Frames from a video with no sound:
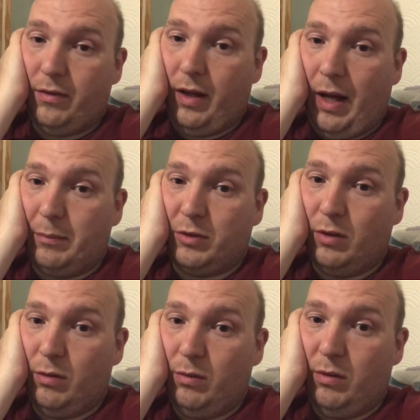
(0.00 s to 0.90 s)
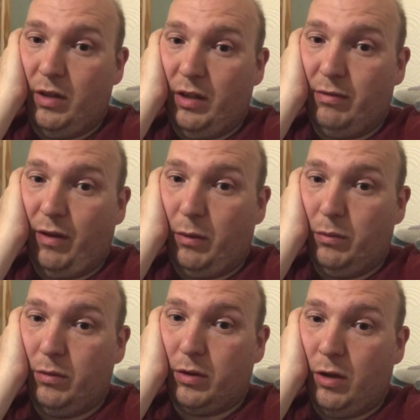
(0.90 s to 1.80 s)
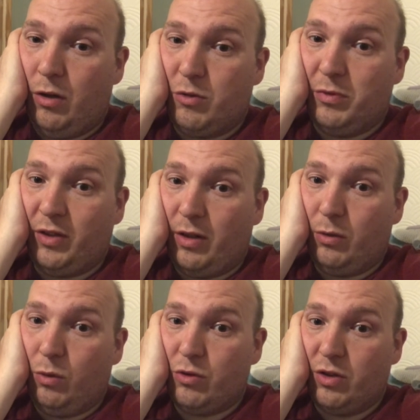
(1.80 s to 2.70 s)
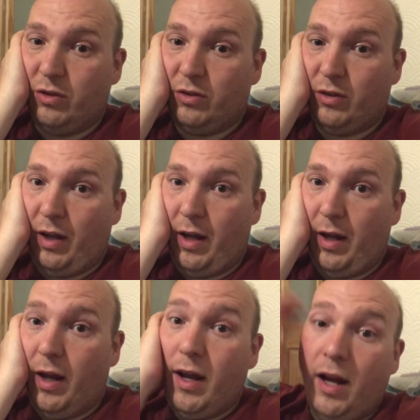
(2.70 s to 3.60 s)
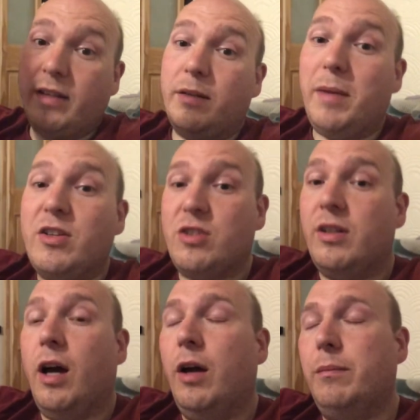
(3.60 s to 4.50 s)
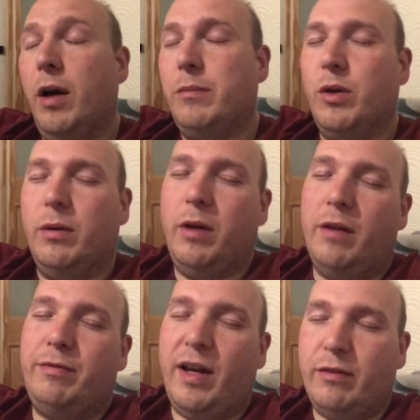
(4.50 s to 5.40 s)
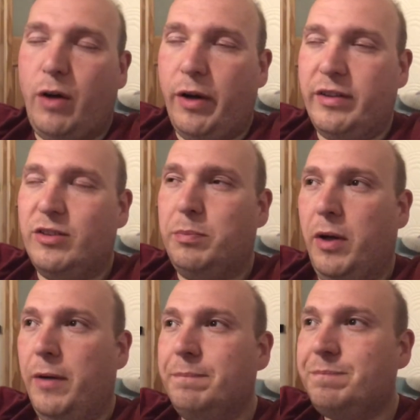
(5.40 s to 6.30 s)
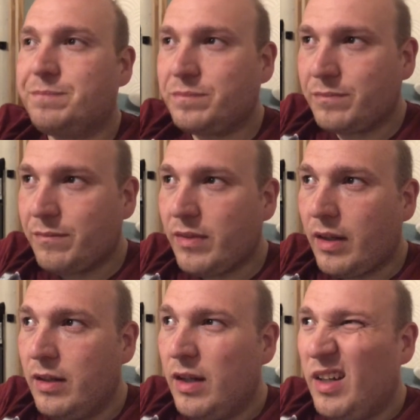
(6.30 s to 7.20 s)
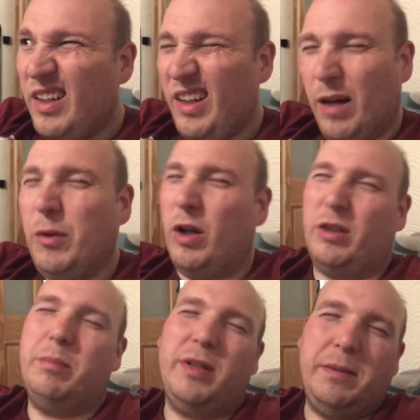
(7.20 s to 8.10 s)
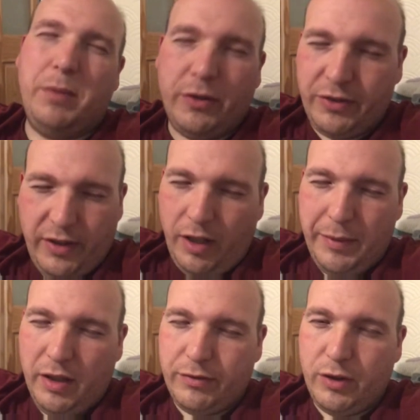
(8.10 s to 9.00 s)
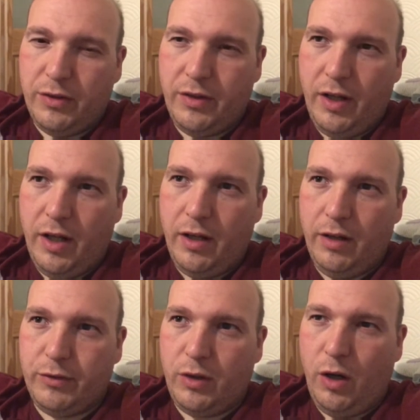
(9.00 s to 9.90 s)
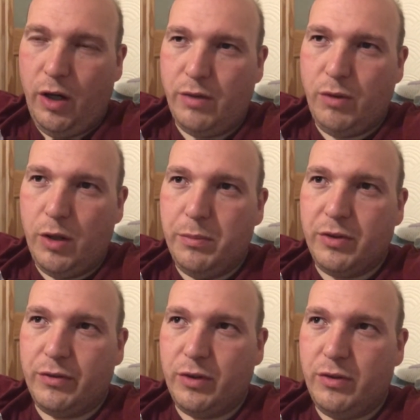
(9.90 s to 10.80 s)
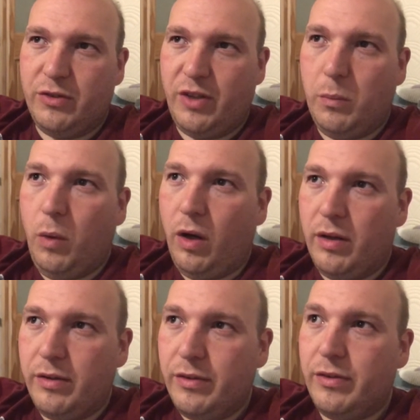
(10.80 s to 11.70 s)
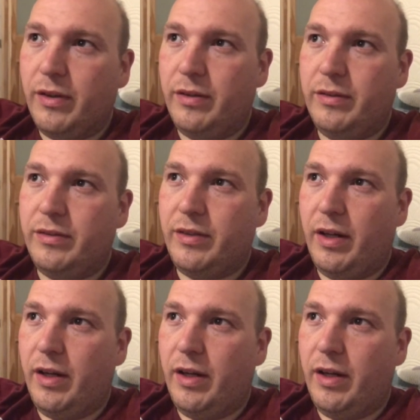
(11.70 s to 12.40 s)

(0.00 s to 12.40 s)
absolutely felt 100% nauseous. I did mention that I'm not a fan of heights, but you know, I'm not a complete pussy. I mean, I've done high ropes, I've done zip wires and